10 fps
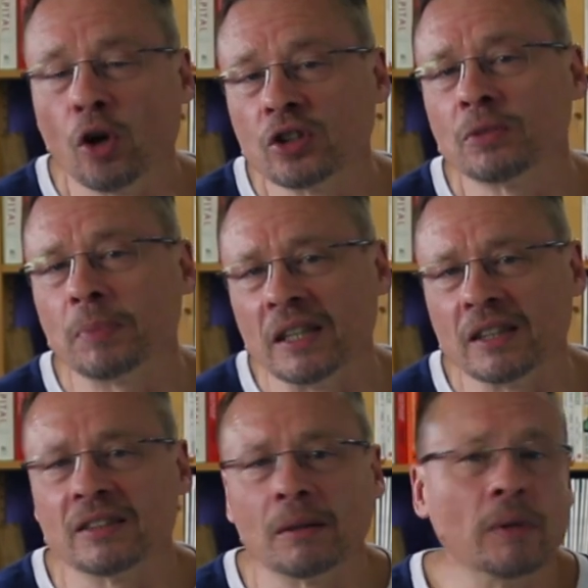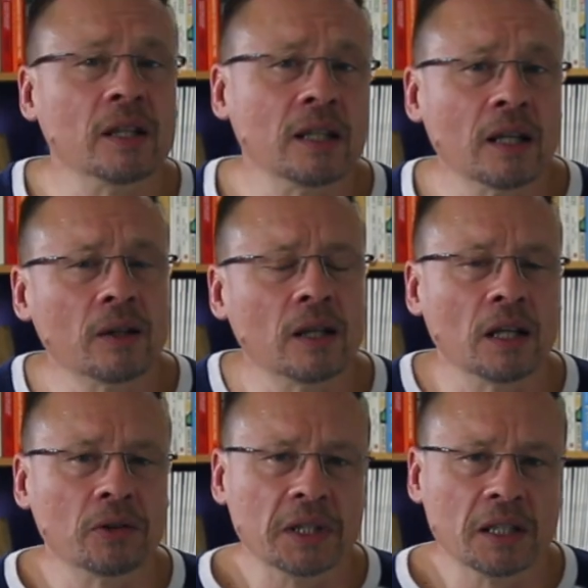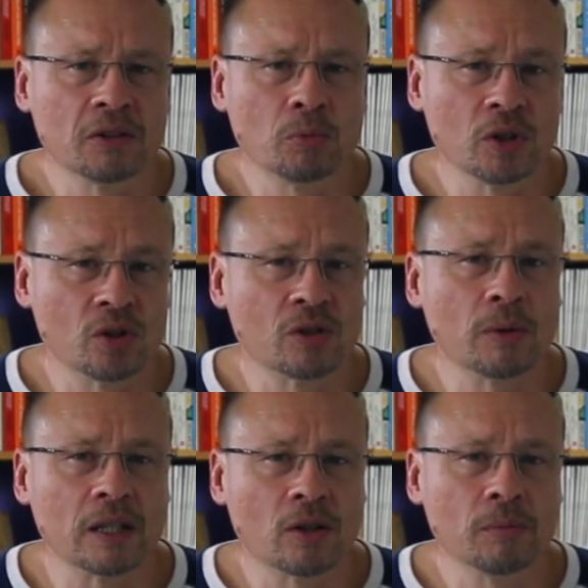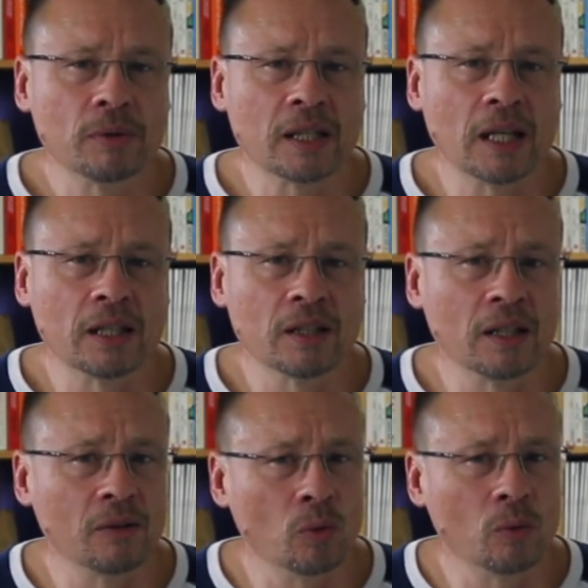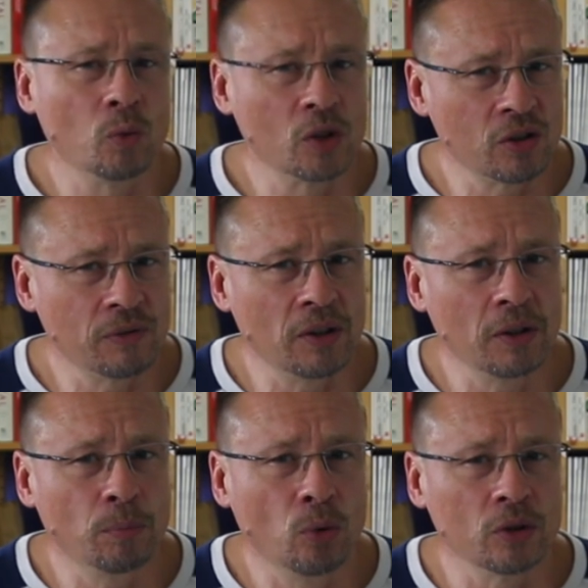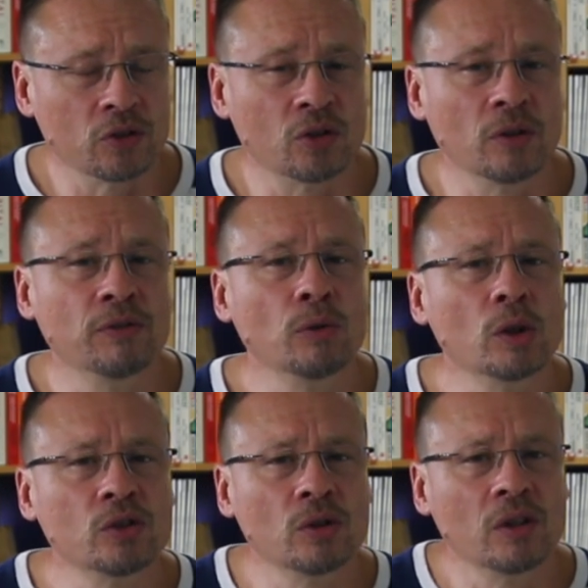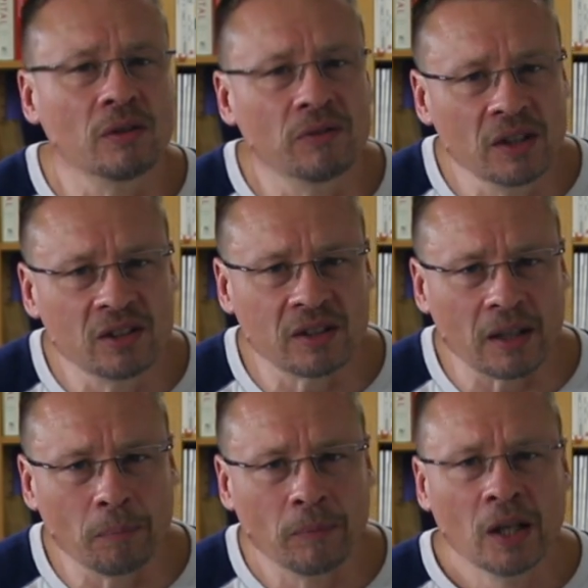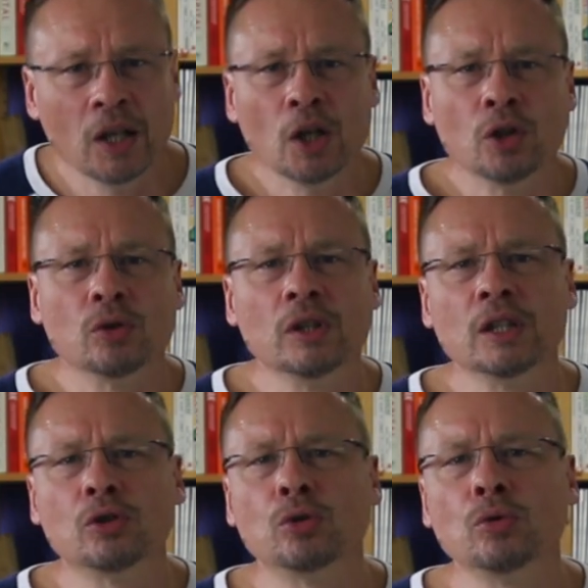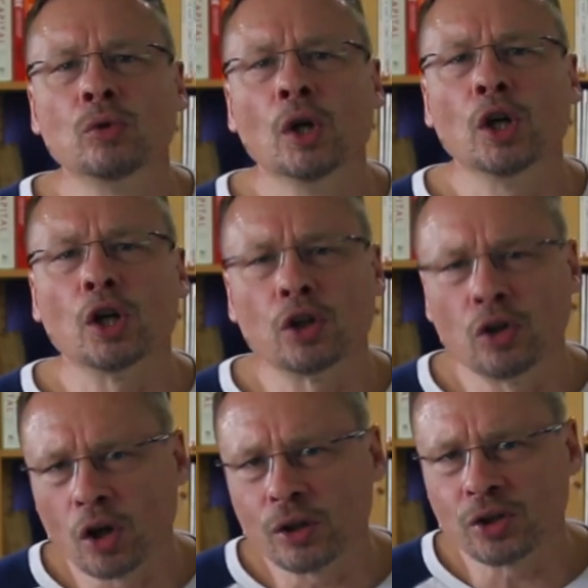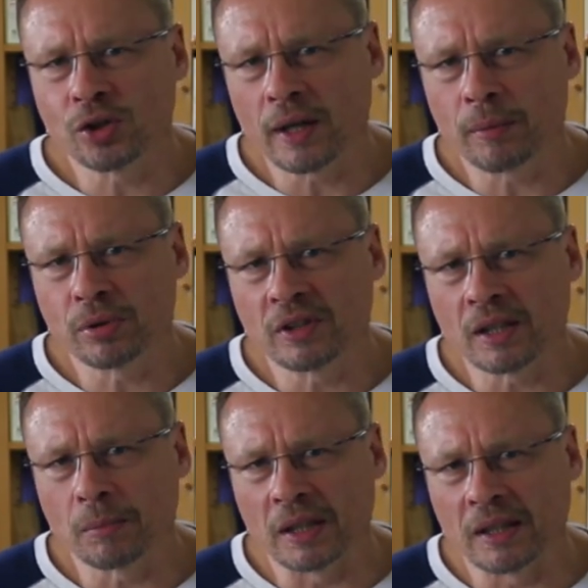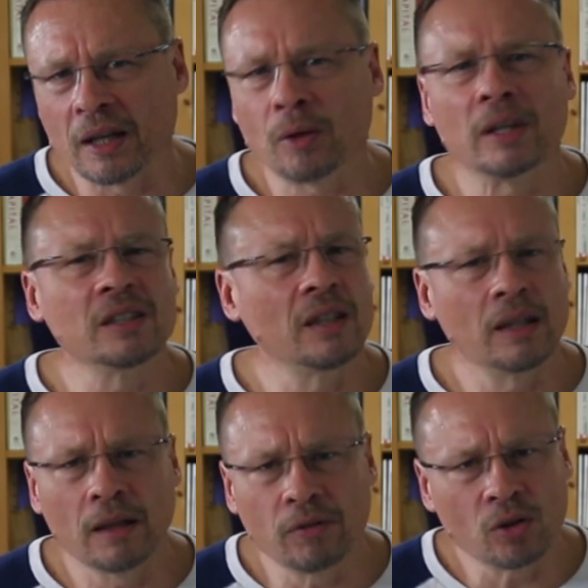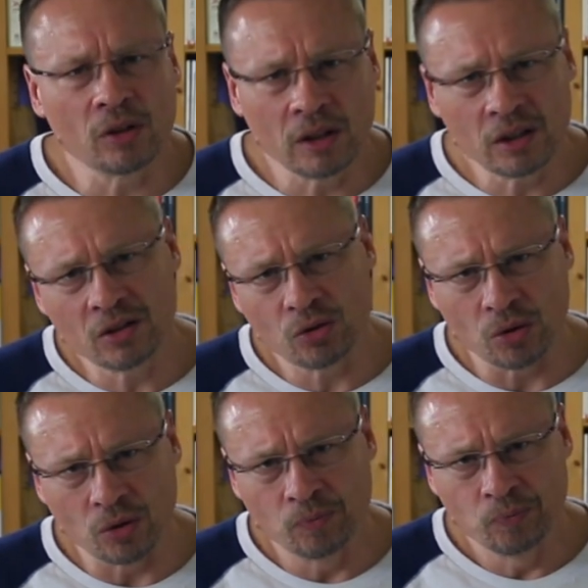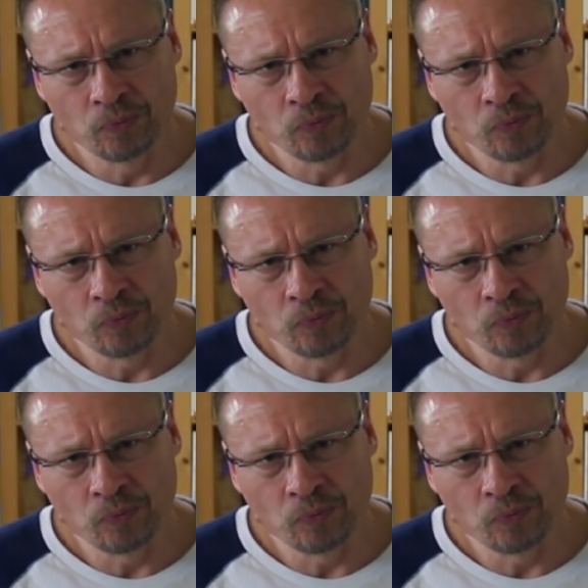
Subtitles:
not spending some money in other areas, which is quite complicated and which is very important. So if you want to convince them, you need to acknowledge their predicament. Otherwise, they're never going to listen to you,